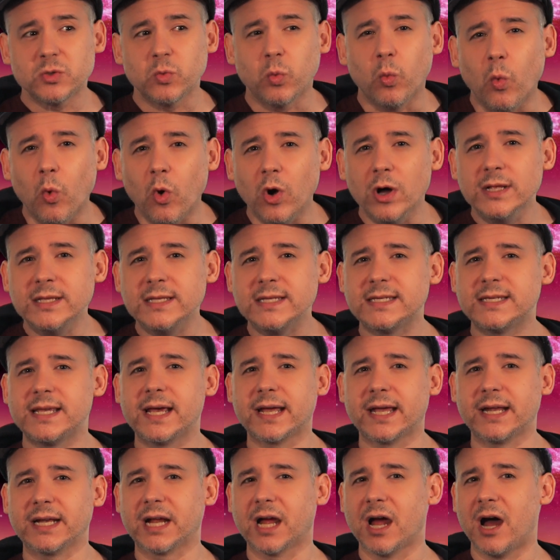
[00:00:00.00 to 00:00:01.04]

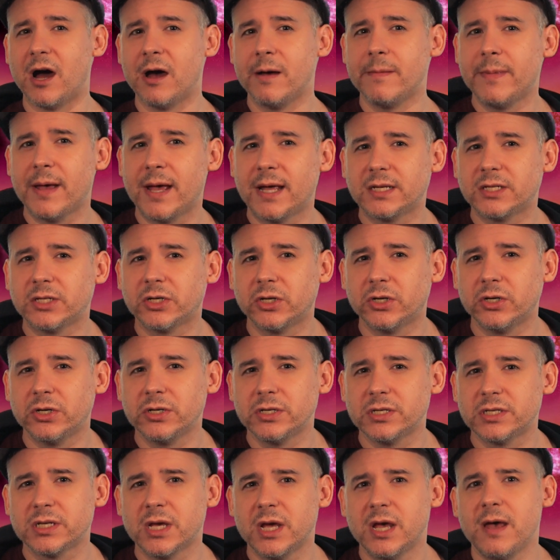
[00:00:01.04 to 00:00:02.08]
1-second combat
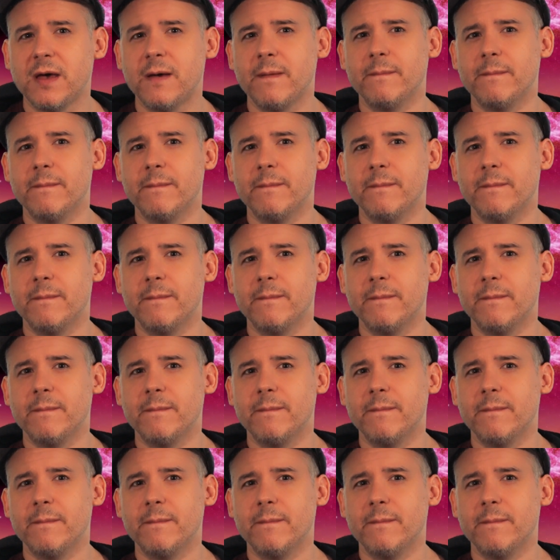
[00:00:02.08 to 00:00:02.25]
turns